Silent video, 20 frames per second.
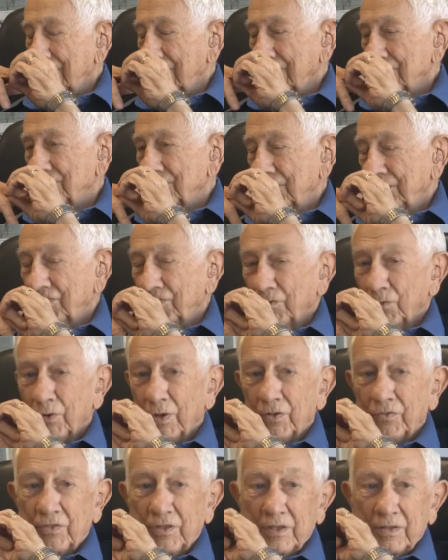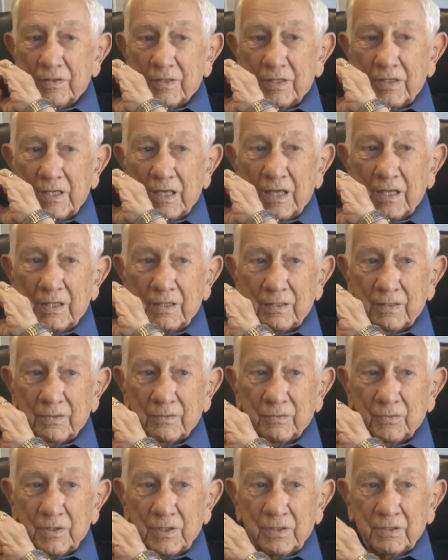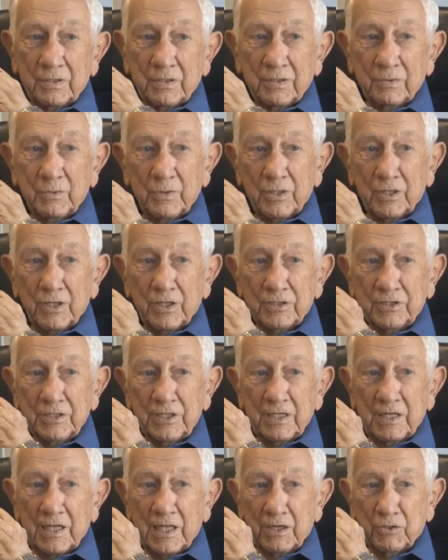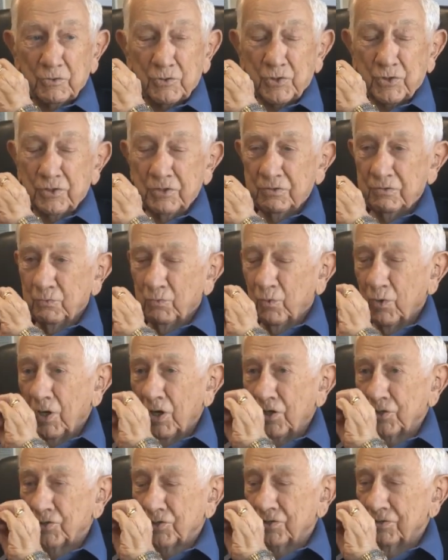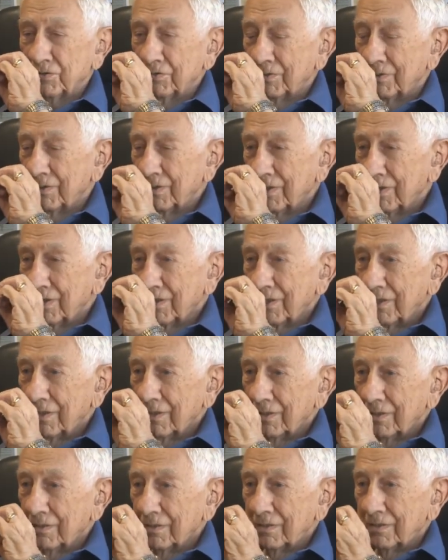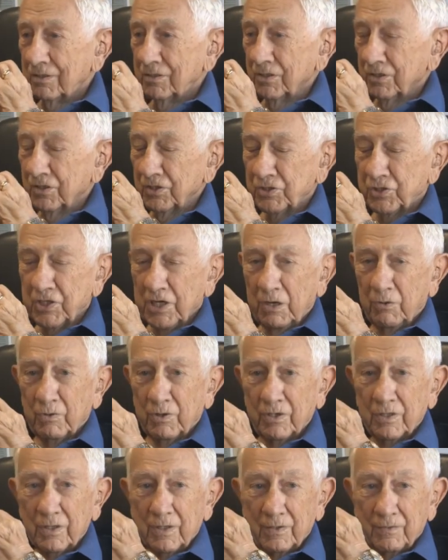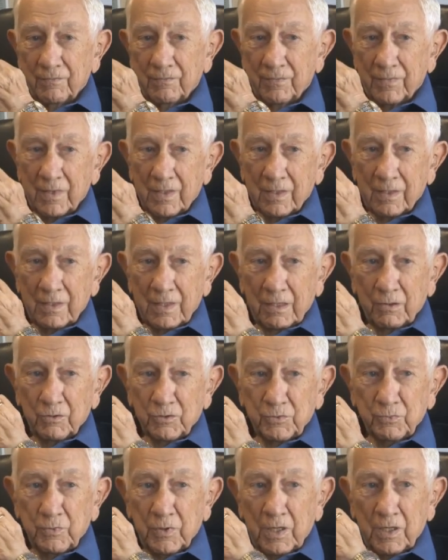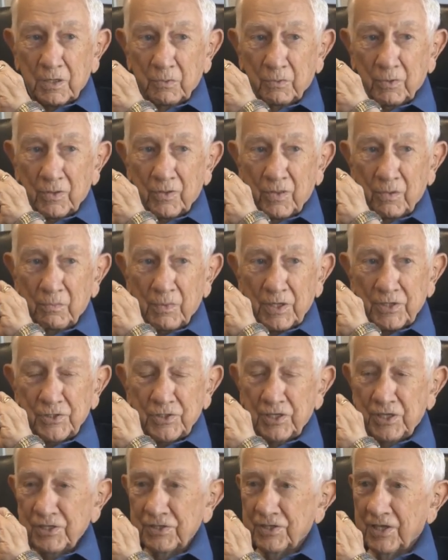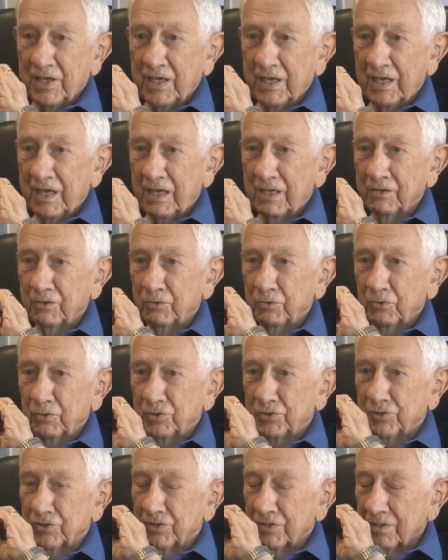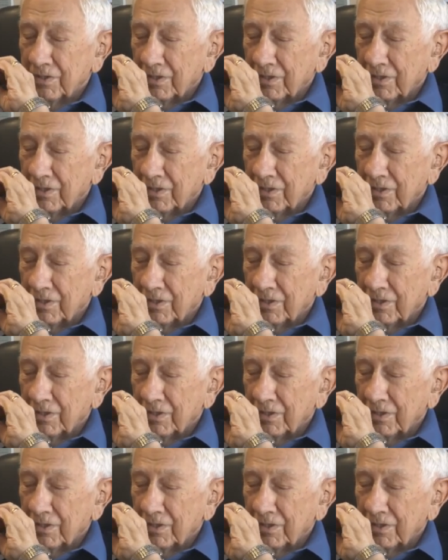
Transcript: I'd say for one thing, the day we we got deloused and washed and, and took a shower, that was probably one of the best days I had, of course.